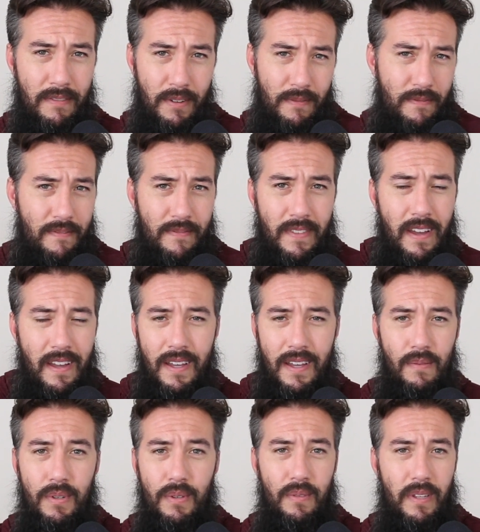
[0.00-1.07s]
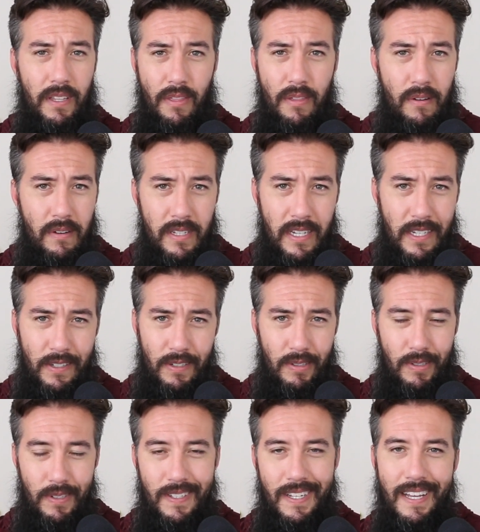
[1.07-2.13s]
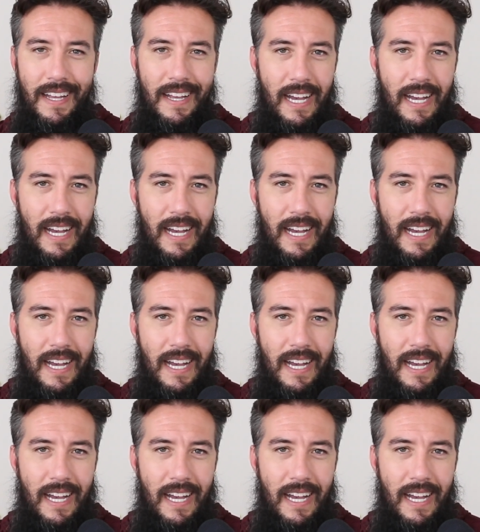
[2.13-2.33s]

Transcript: What are you, like 13 years old?